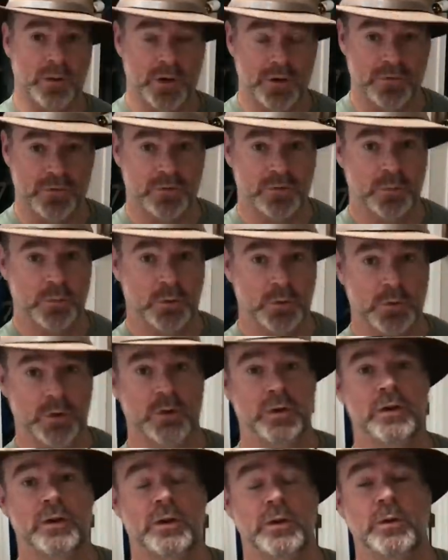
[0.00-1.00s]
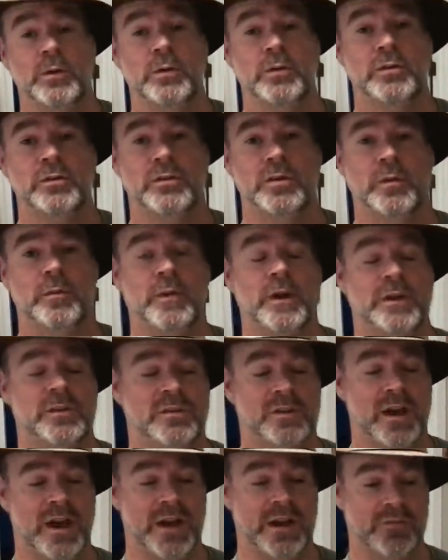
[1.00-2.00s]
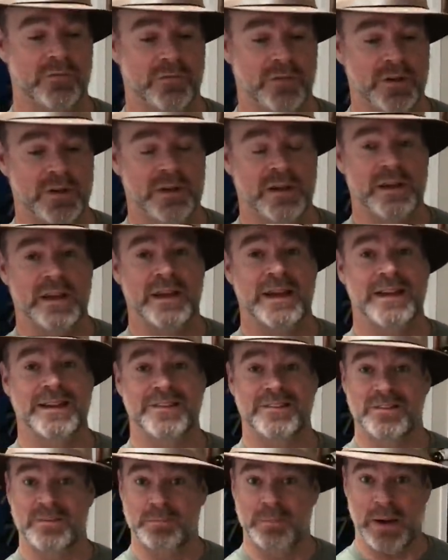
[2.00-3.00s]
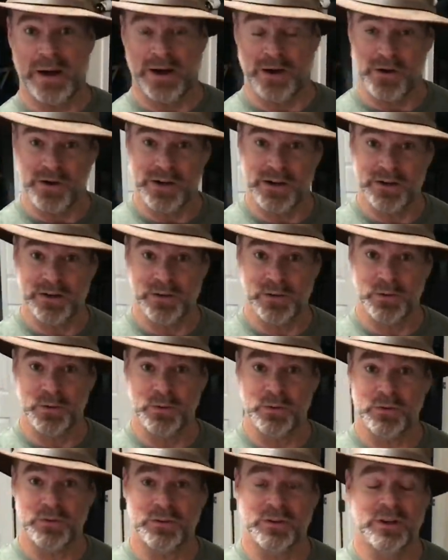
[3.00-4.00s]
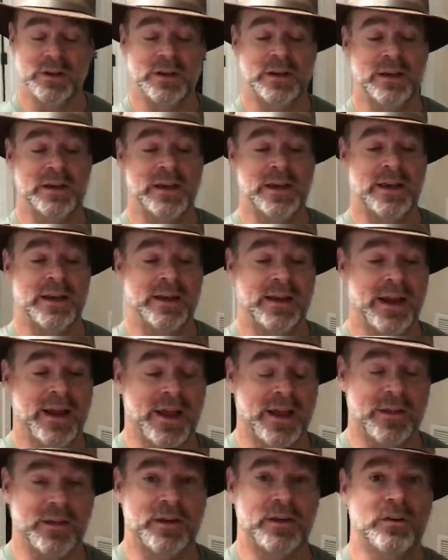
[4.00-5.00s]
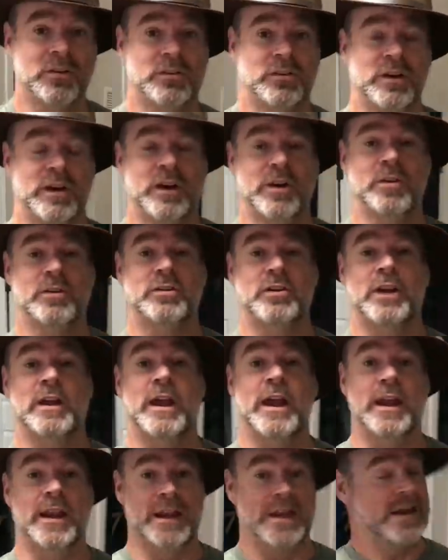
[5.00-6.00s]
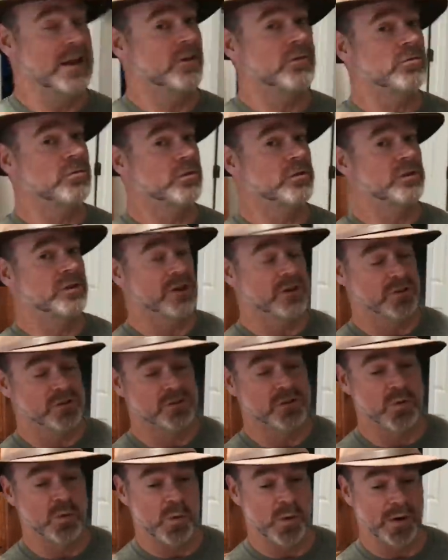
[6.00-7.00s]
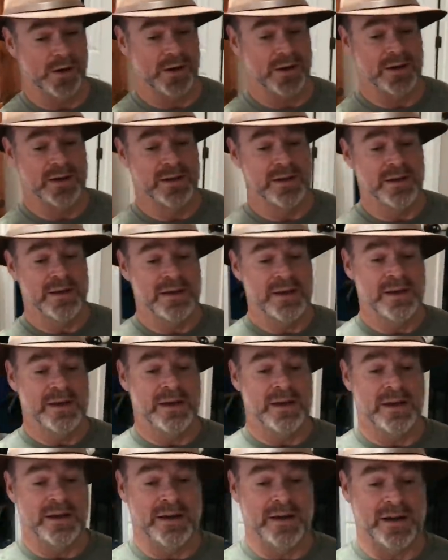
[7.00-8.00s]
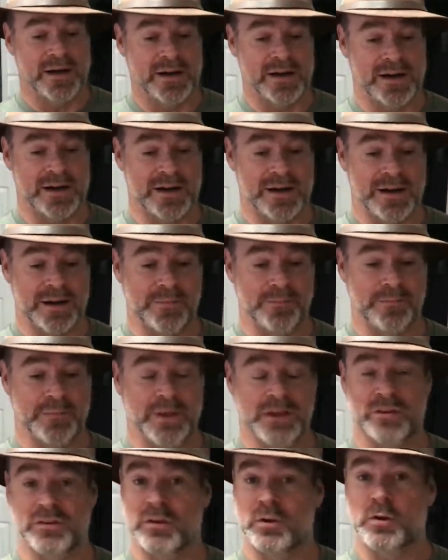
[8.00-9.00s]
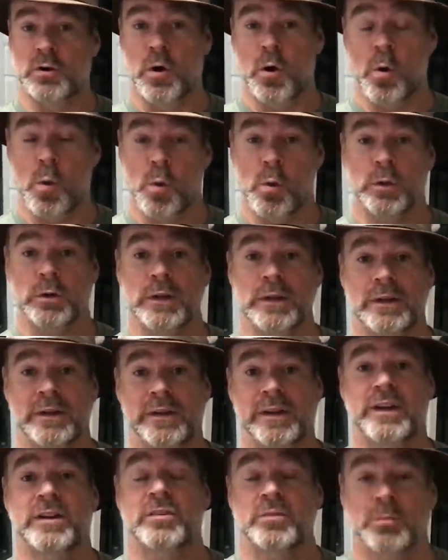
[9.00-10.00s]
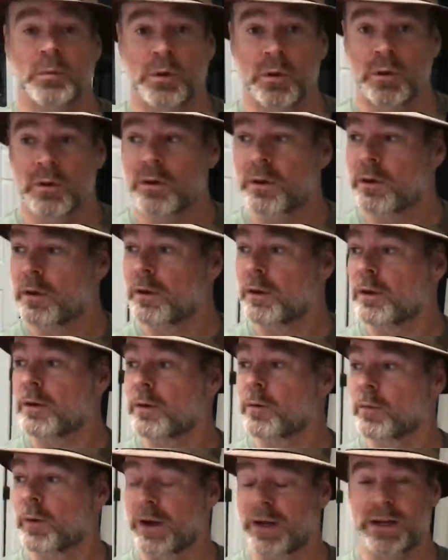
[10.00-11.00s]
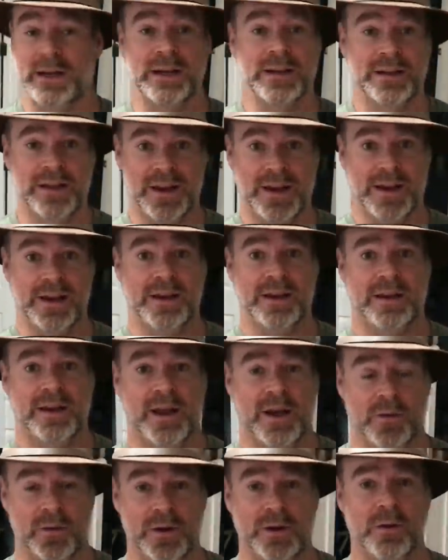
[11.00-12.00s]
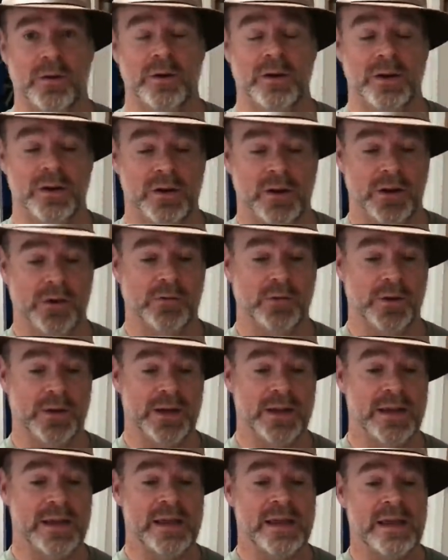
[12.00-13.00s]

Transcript: ready for some good news? Some, it's kind of inspiring news. Yeah, here's here's a, an interesting story. Um, it's a cold, dismal, rainy day out here in the country,